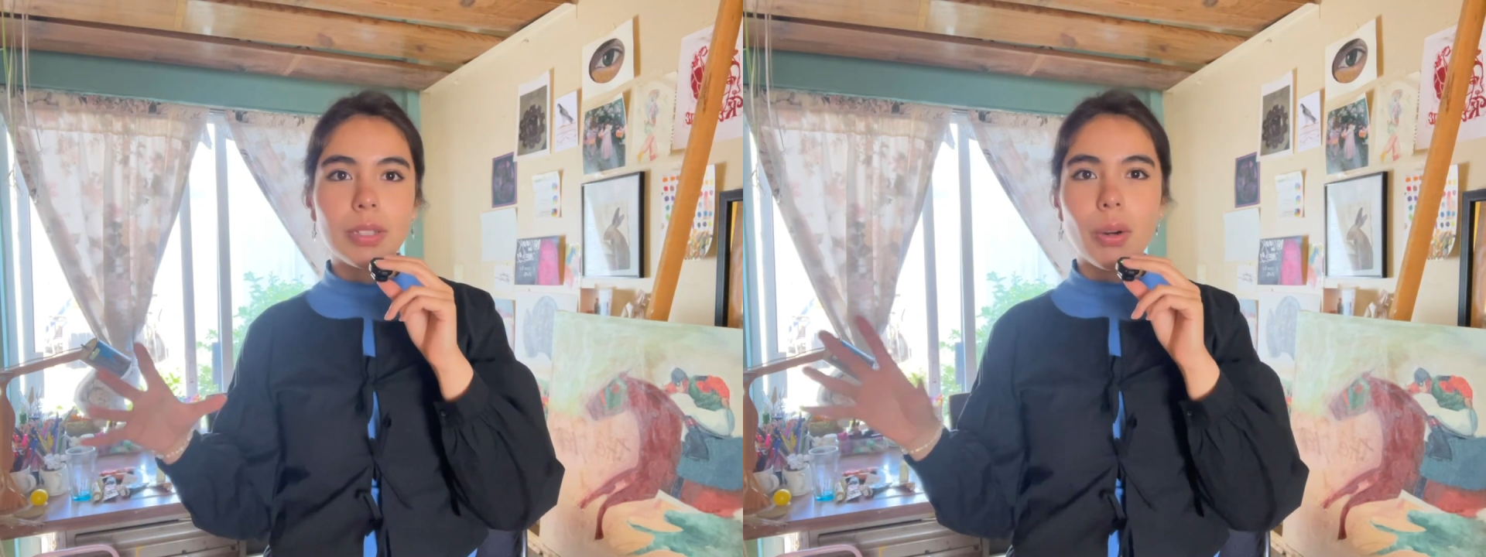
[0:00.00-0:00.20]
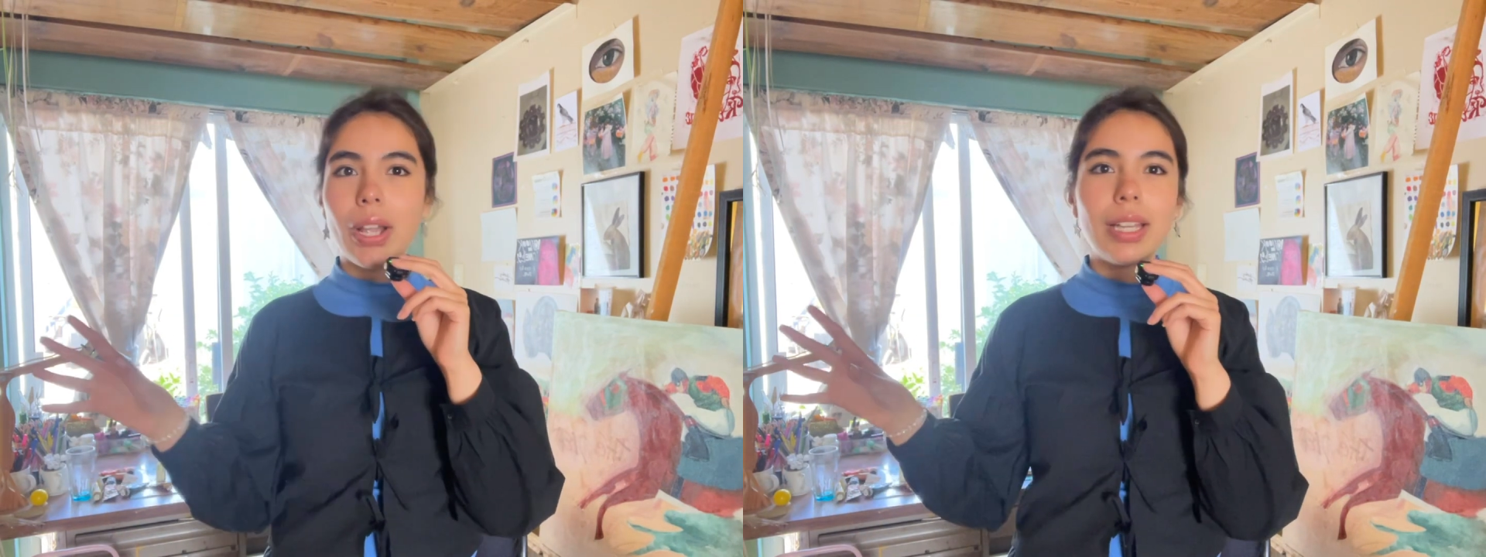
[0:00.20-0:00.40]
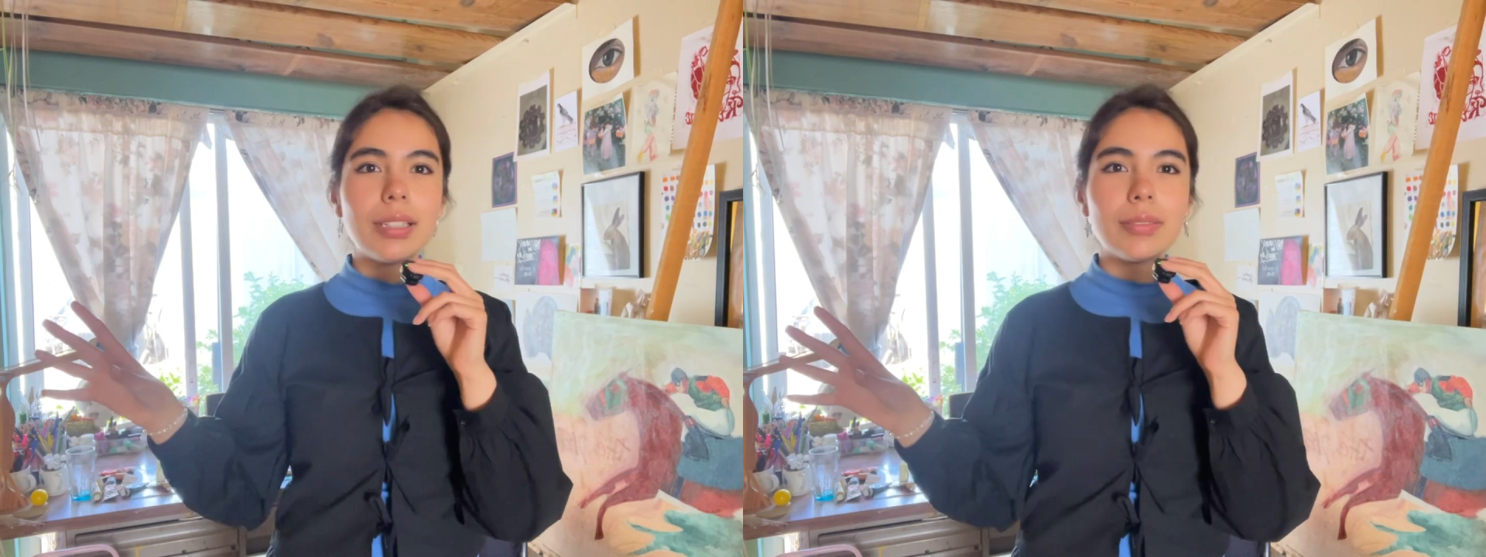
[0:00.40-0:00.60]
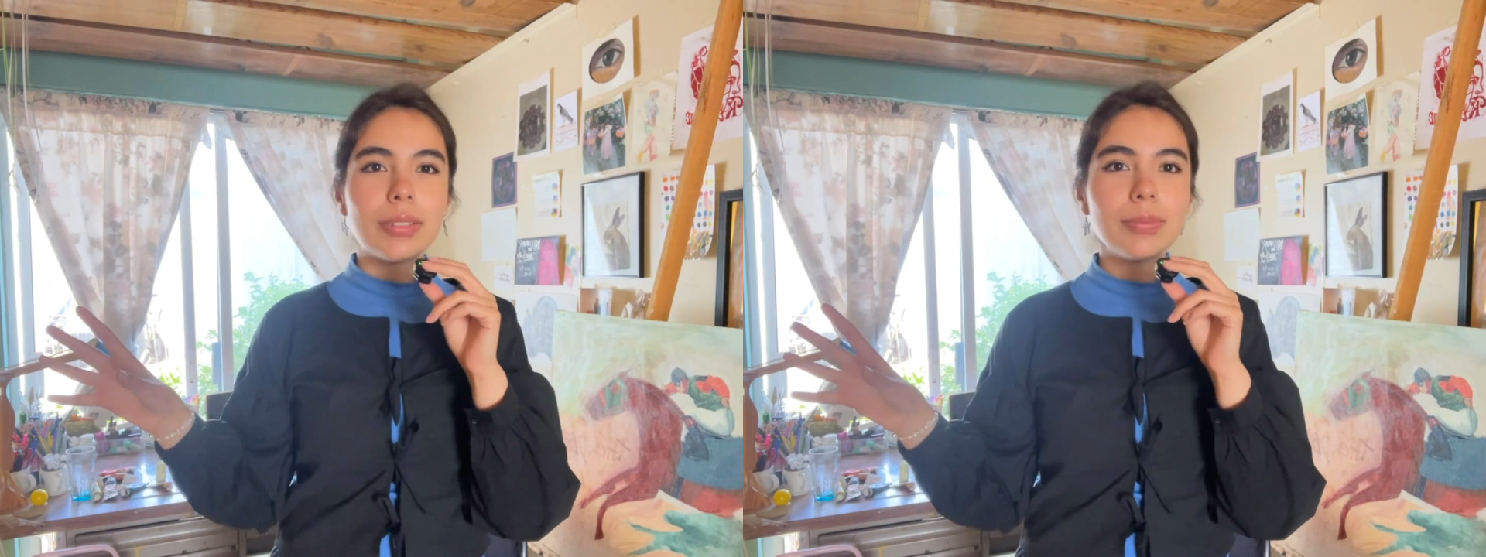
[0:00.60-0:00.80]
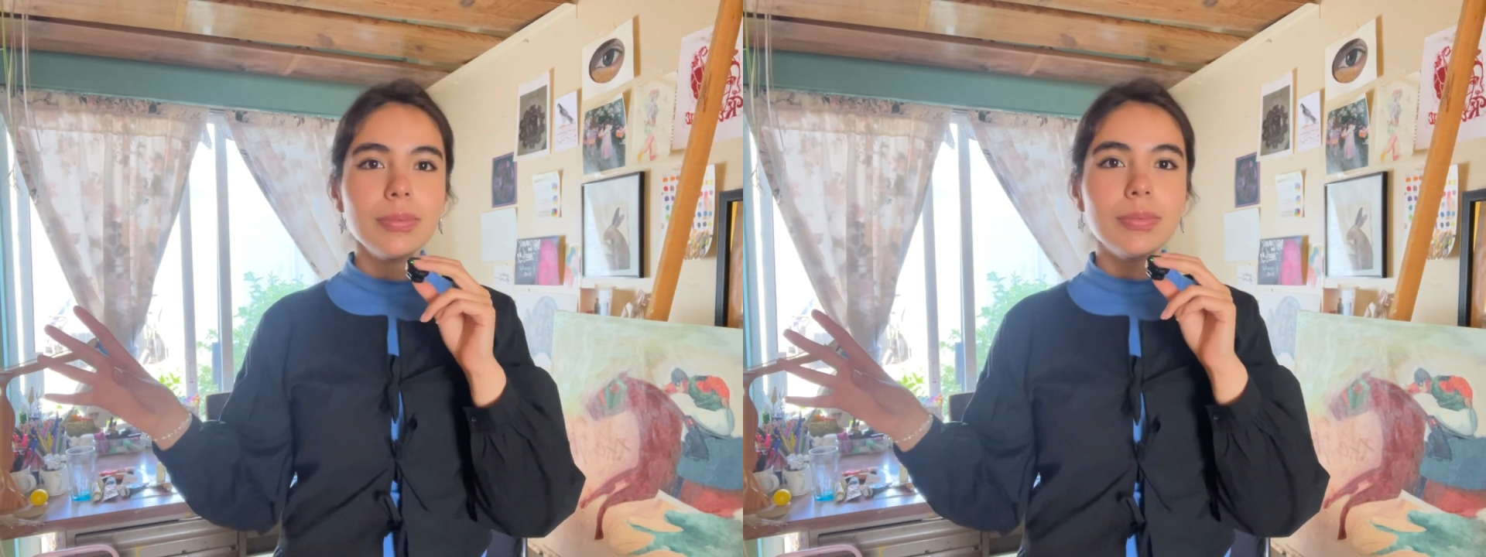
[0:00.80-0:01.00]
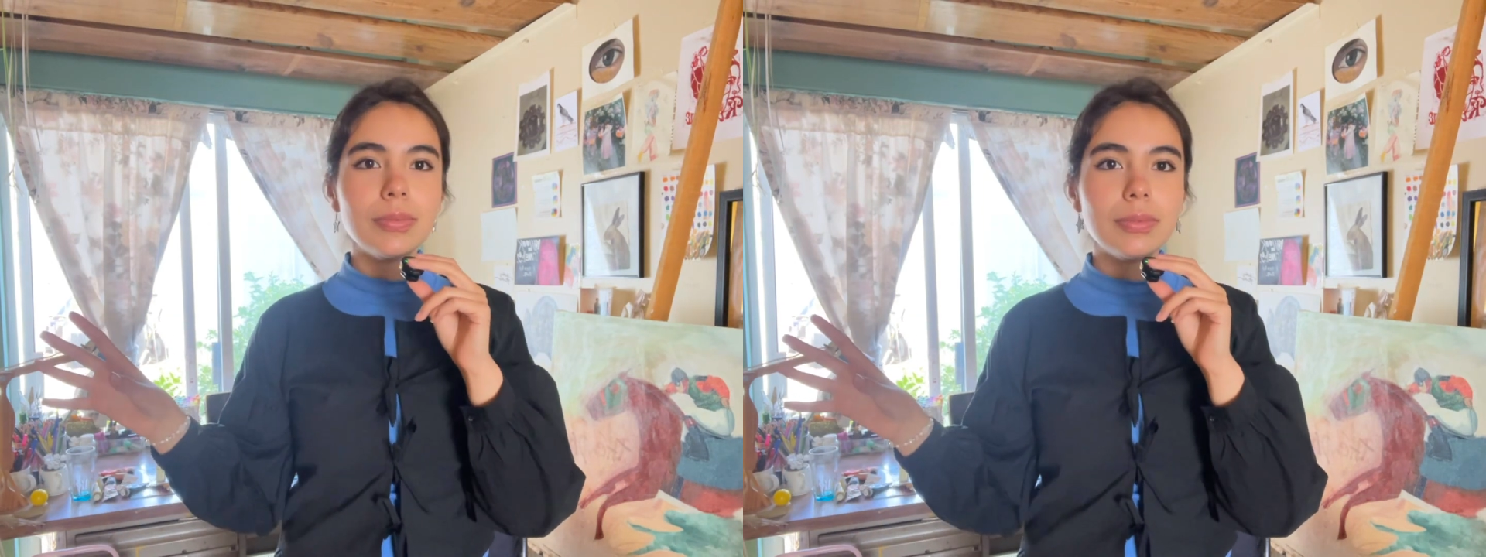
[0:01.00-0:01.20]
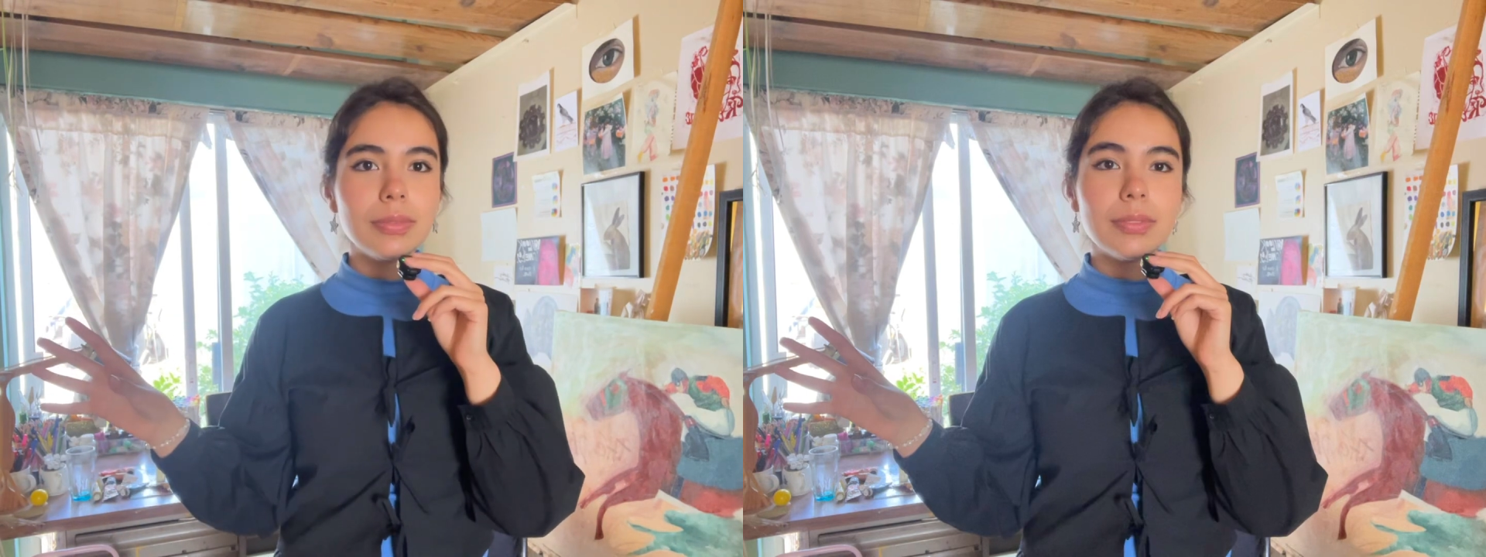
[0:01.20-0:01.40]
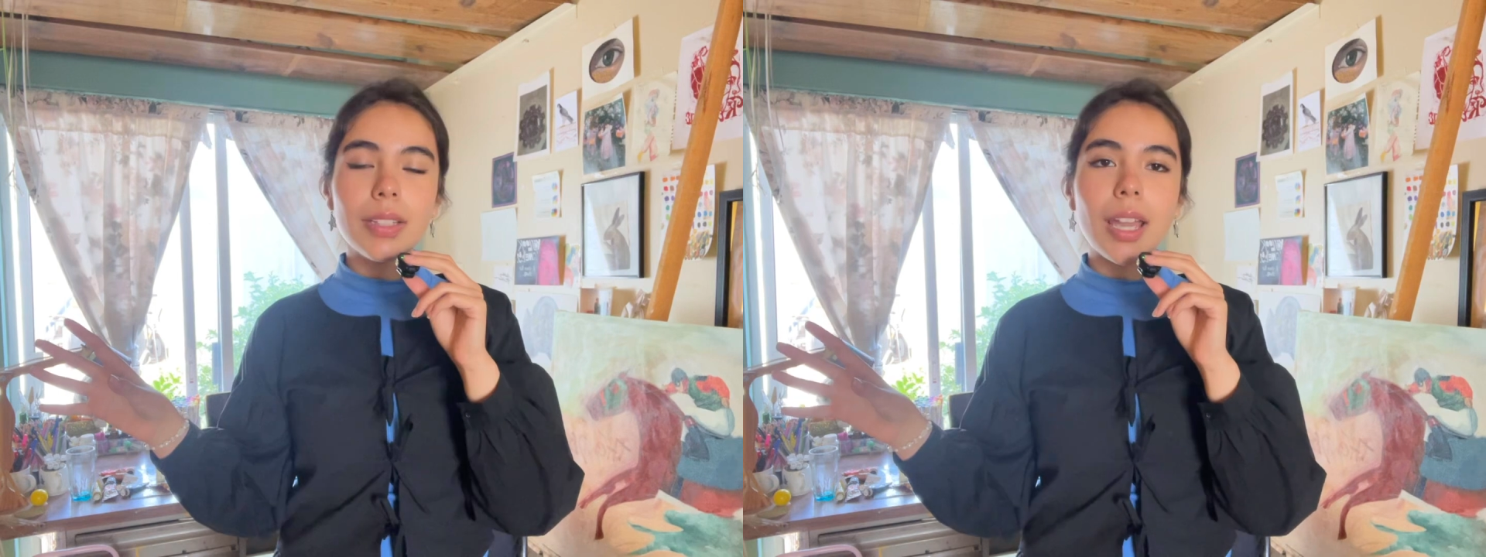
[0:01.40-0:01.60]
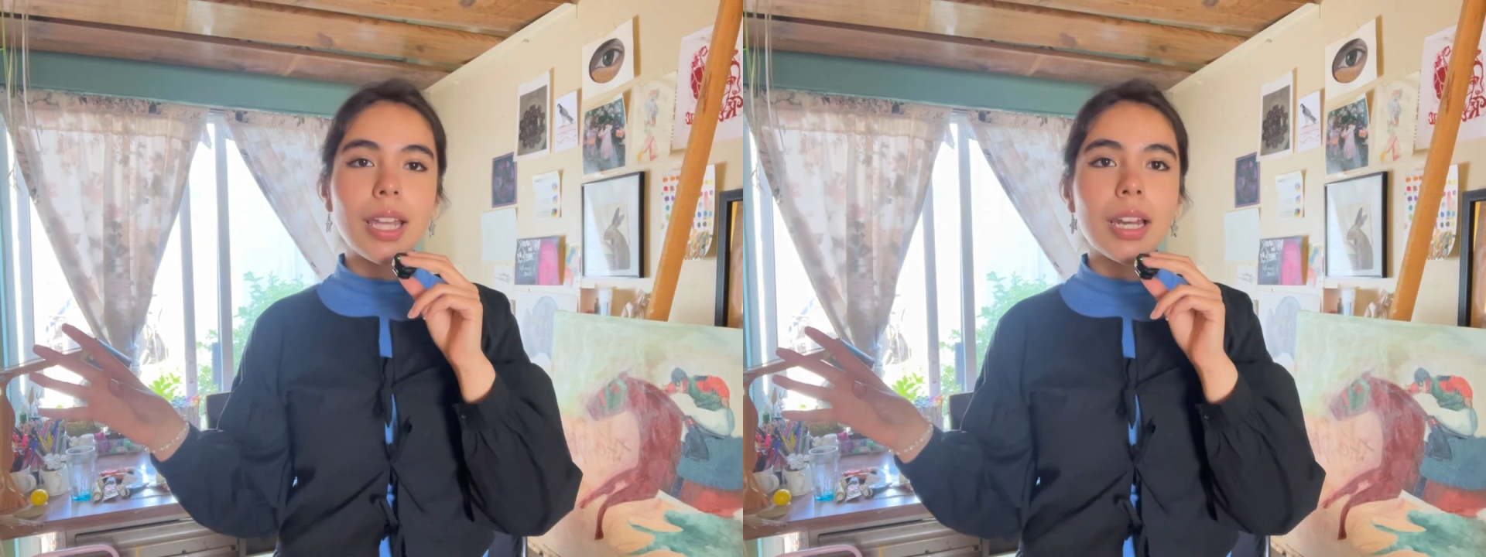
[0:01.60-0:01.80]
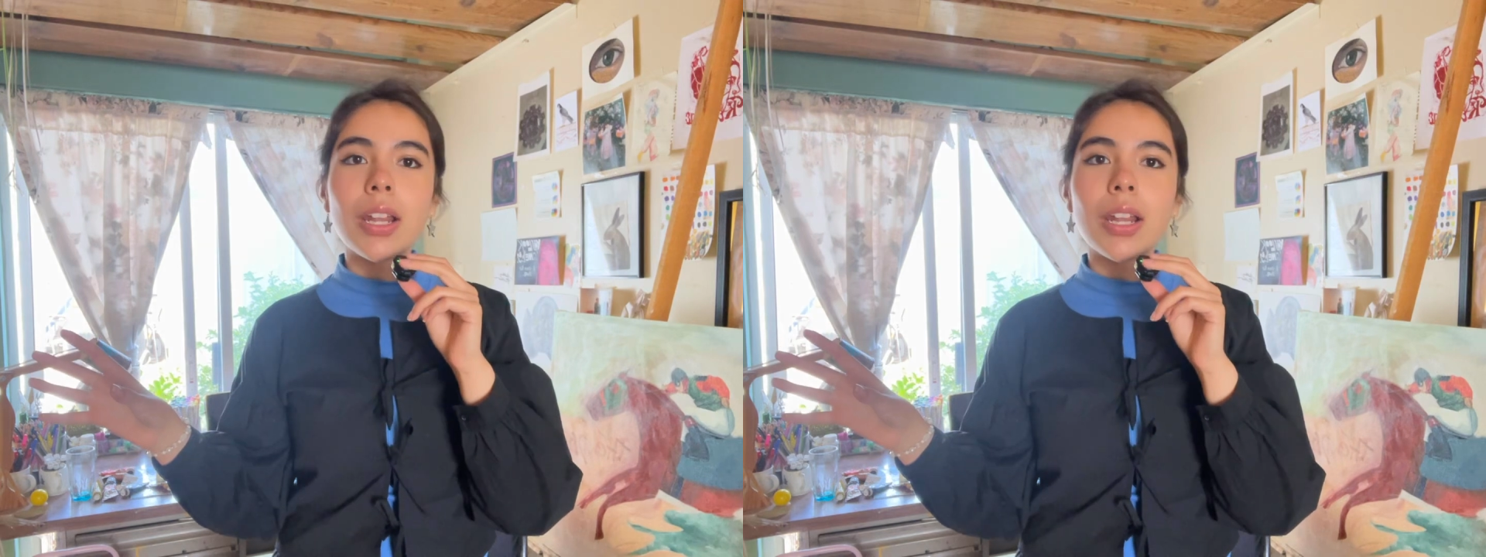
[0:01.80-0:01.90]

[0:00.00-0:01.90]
All right, in